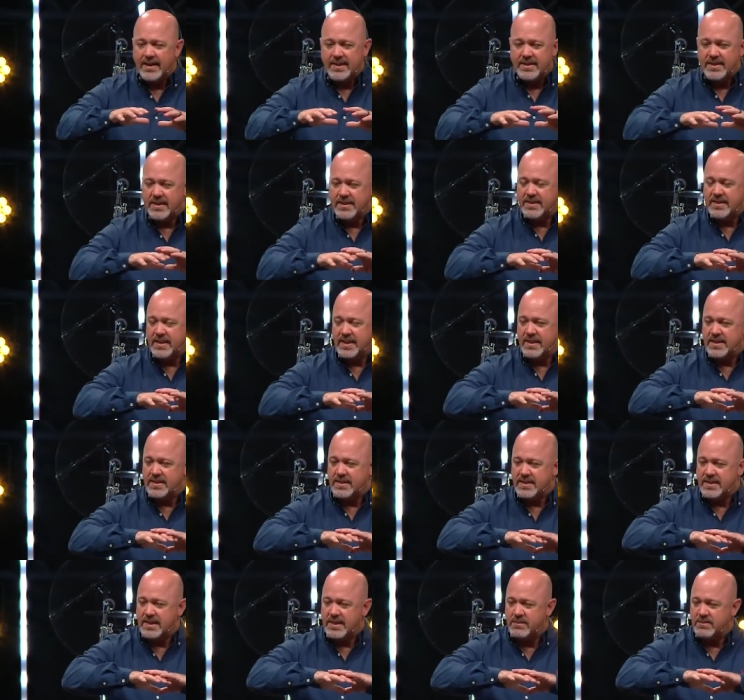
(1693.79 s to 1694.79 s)
just it
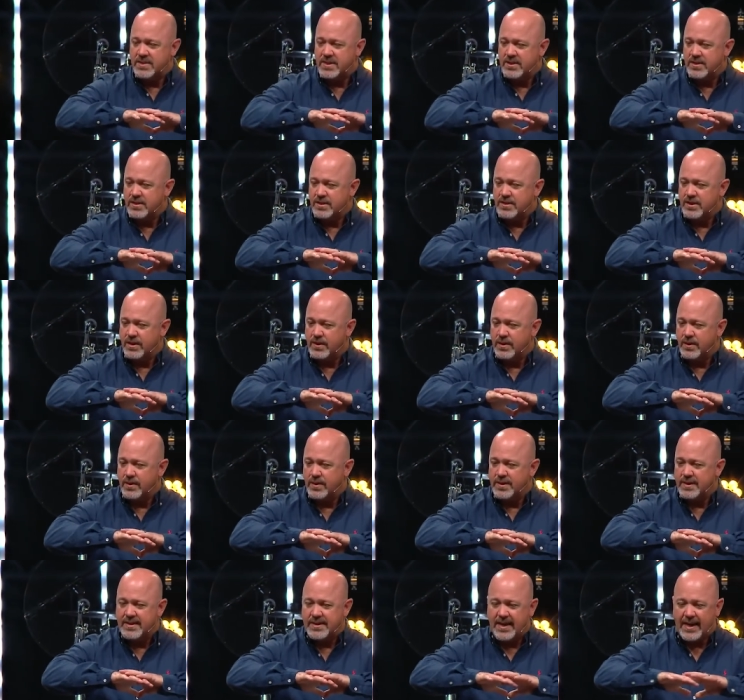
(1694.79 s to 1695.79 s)
seems as though
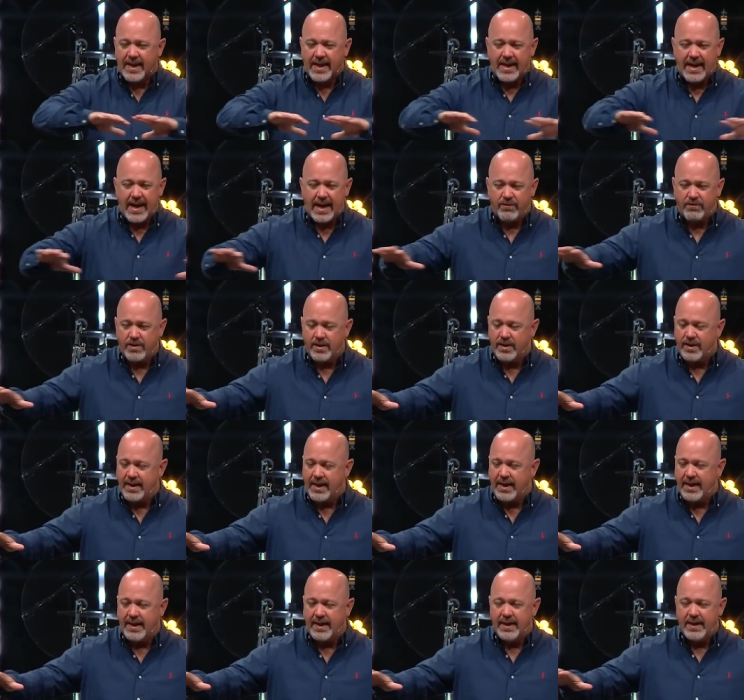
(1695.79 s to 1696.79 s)
day after
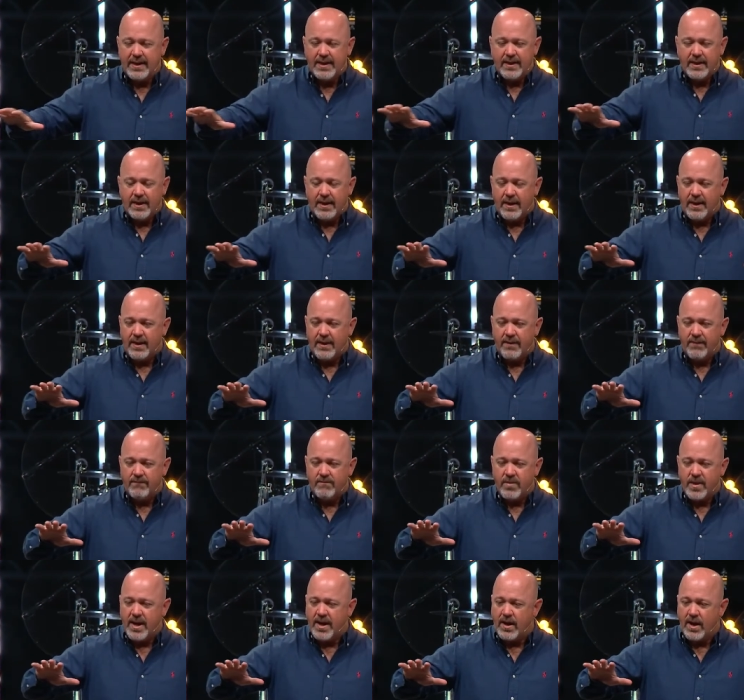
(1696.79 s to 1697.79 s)
day, uh,
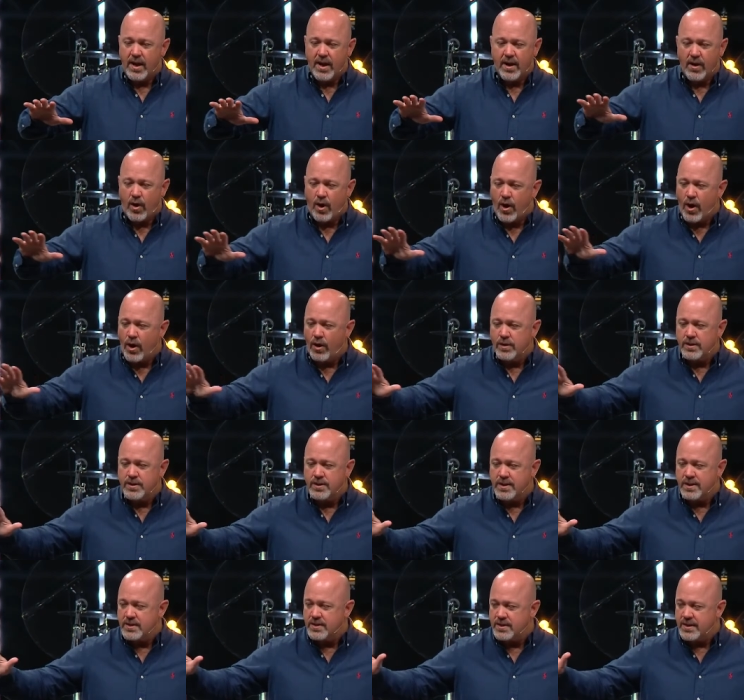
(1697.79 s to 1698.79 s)
it, it all
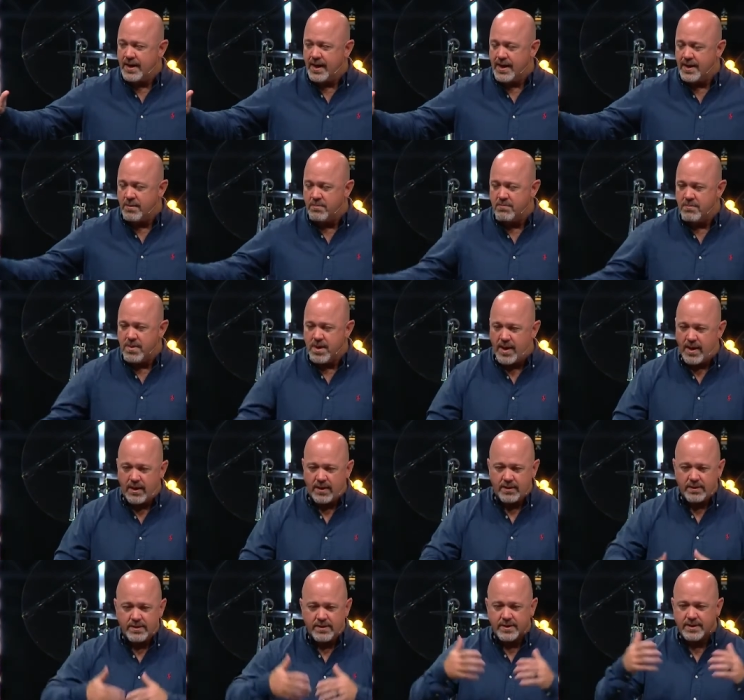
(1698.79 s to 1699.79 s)
just kind of
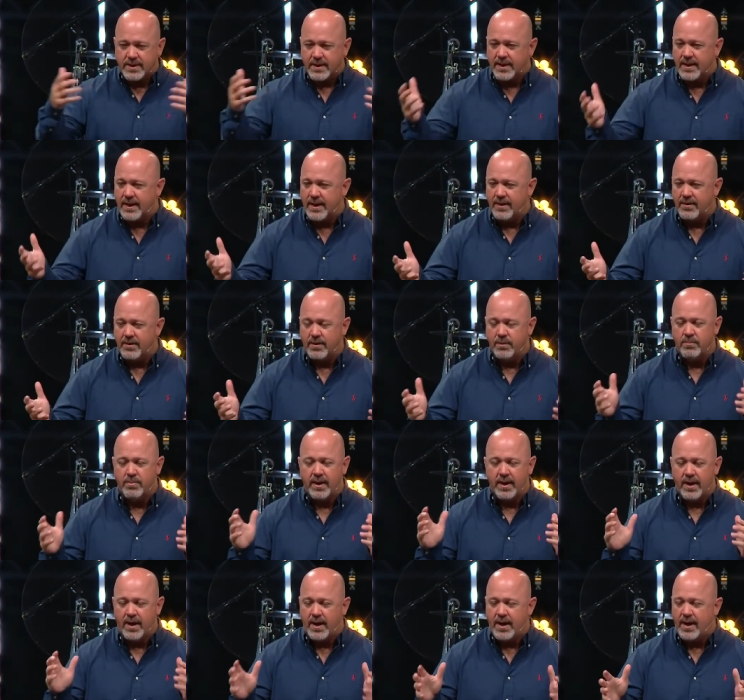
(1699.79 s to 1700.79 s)
melds together.
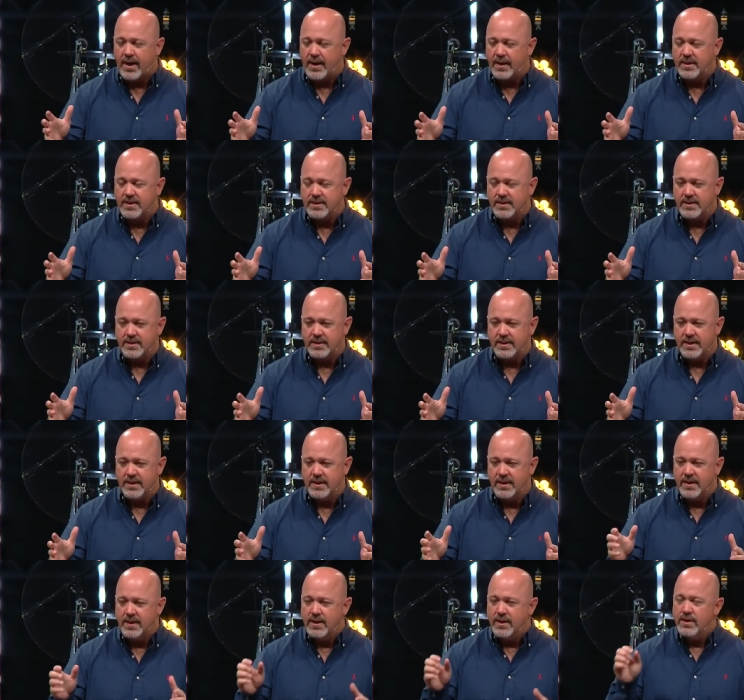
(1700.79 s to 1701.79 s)
But
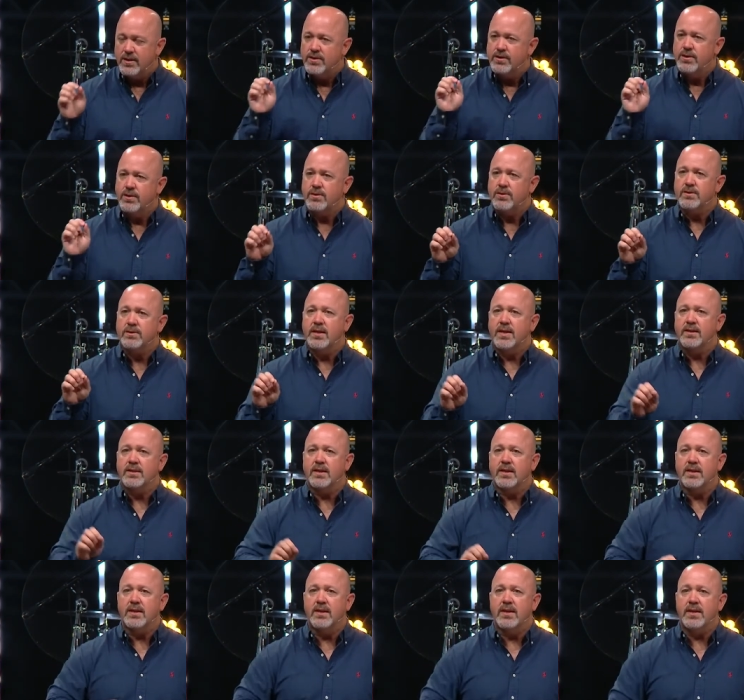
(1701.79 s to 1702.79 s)
honestly, don't let
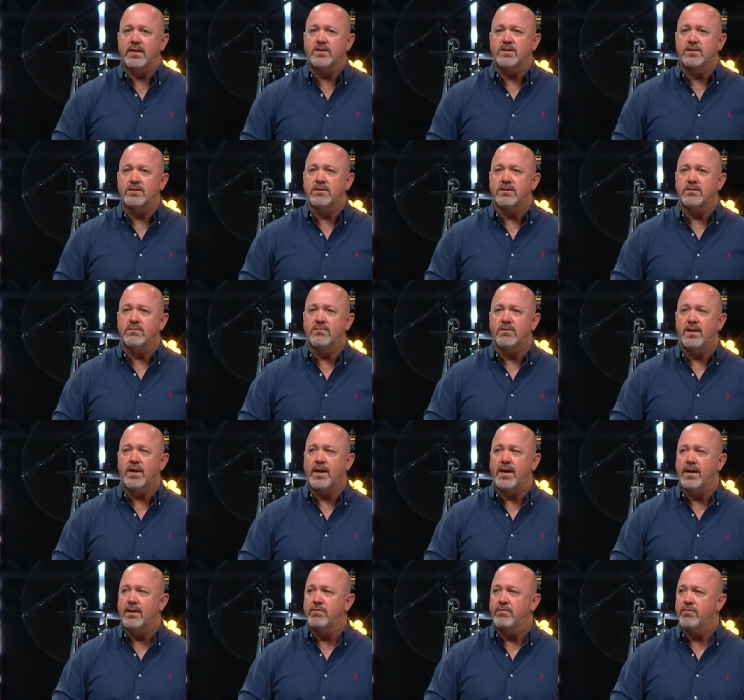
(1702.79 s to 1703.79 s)
the connections of
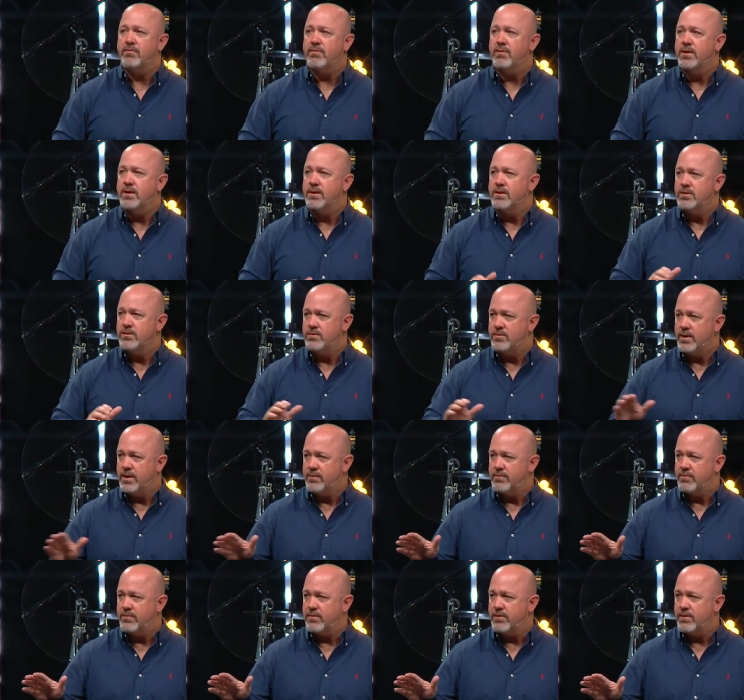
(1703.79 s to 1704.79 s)
life
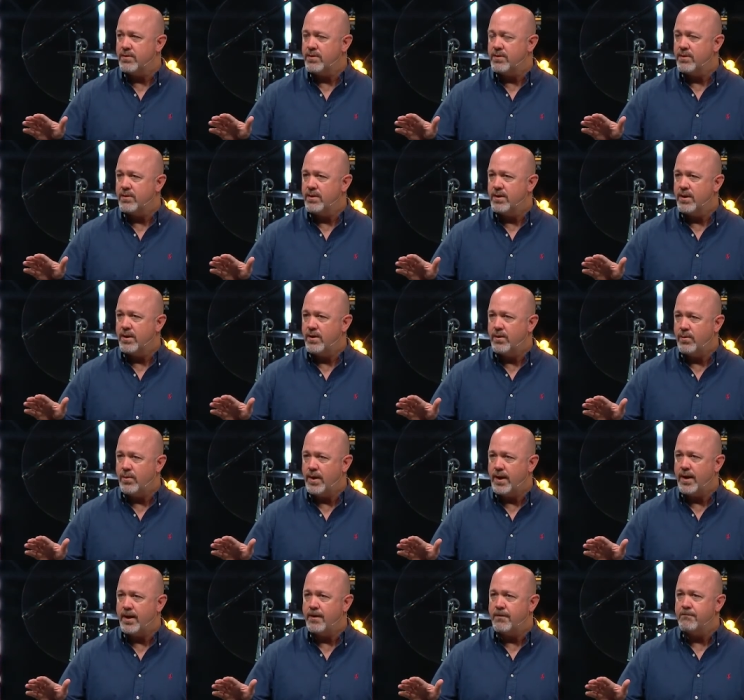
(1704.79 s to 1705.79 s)
drift
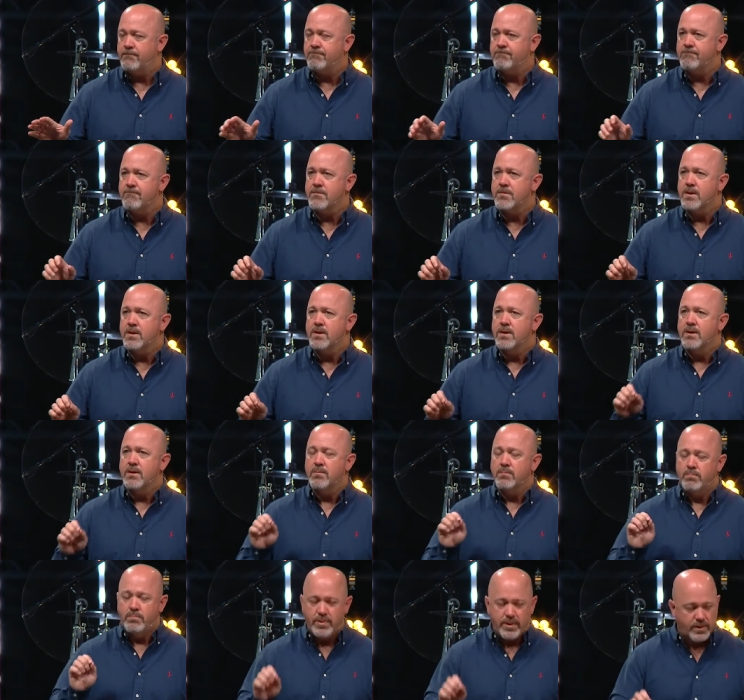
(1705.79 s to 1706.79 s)
away.
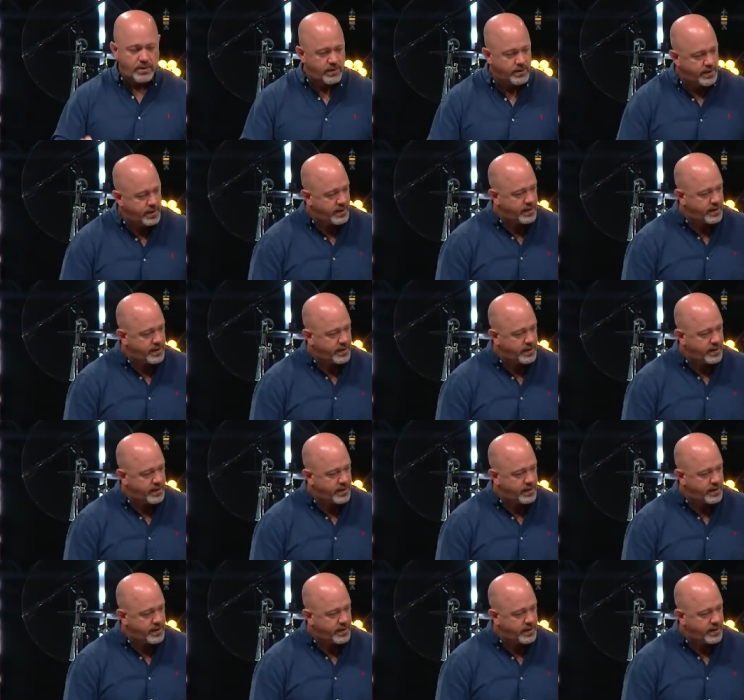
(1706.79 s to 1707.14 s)
Build